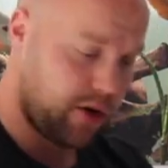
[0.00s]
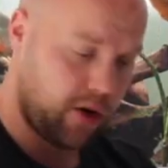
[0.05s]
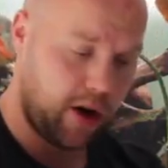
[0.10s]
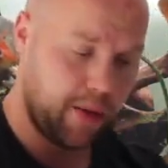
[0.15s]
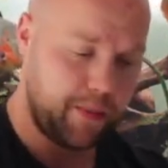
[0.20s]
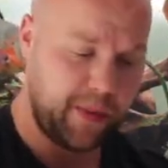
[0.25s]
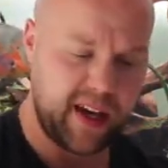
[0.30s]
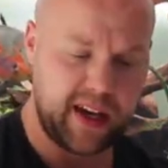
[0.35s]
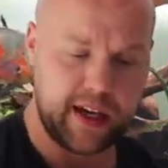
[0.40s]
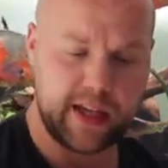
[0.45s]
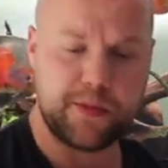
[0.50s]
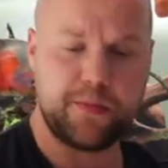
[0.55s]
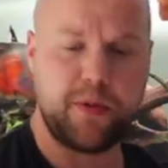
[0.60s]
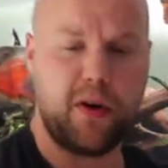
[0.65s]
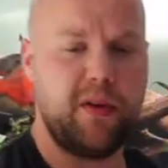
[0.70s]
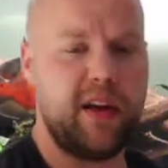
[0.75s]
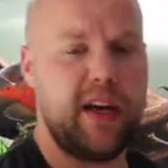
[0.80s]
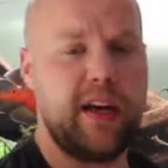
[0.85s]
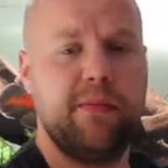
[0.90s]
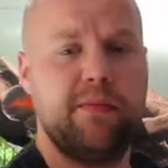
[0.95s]
quite big. He's
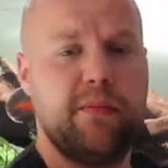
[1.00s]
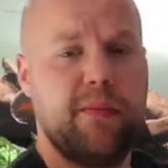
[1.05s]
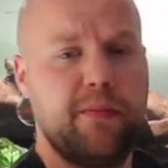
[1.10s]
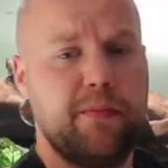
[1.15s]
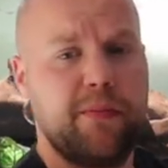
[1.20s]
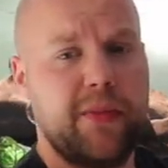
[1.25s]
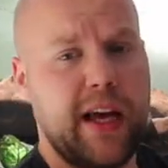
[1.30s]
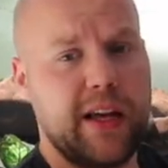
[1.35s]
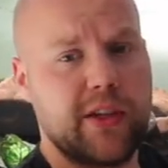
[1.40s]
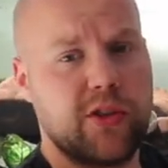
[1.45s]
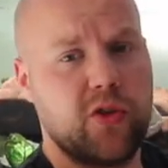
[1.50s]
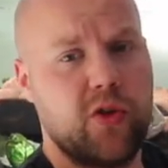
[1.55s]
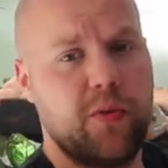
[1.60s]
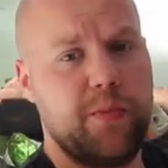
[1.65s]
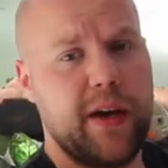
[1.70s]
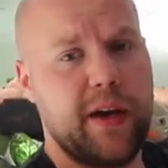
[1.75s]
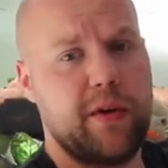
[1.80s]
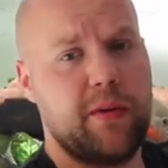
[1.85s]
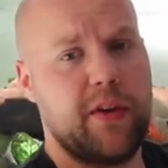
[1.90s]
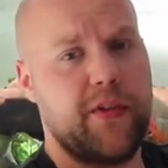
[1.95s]
probably that sort of
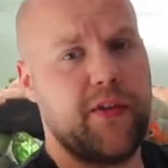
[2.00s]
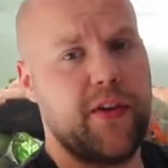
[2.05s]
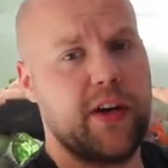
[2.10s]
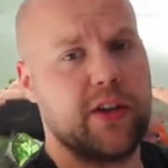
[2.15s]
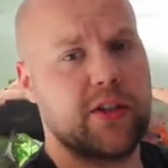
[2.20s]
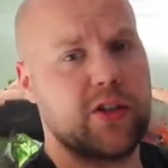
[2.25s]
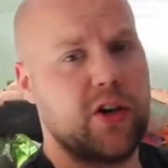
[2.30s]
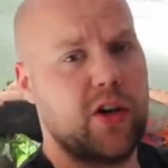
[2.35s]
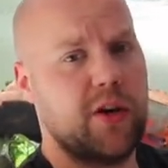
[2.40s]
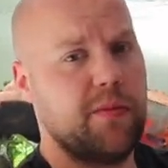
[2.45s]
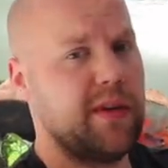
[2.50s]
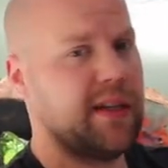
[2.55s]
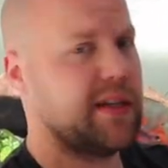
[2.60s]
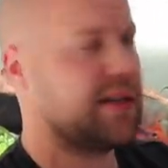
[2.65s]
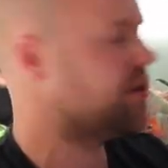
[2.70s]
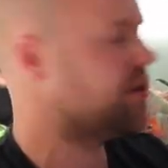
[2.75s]
big when I first got him. He's